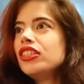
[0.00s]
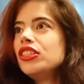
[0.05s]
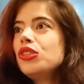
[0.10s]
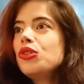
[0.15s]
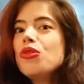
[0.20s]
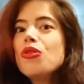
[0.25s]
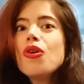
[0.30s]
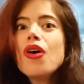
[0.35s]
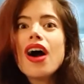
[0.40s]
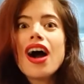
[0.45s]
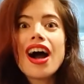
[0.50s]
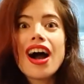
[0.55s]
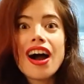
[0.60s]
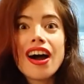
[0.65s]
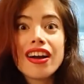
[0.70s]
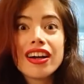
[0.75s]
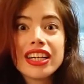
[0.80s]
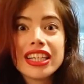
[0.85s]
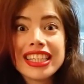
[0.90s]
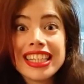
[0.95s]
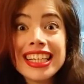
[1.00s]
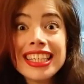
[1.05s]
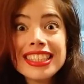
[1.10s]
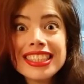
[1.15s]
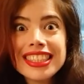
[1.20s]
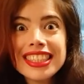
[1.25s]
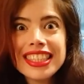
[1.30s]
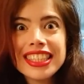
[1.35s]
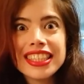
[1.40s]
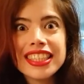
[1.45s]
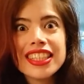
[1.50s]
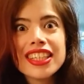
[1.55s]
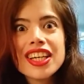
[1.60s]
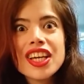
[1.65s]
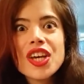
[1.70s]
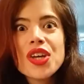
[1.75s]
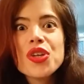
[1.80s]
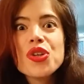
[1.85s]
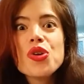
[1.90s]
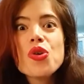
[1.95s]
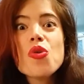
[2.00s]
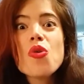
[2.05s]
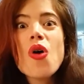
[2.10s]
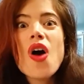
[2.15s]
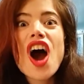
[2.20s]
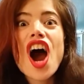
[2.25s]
You are, Gysi, you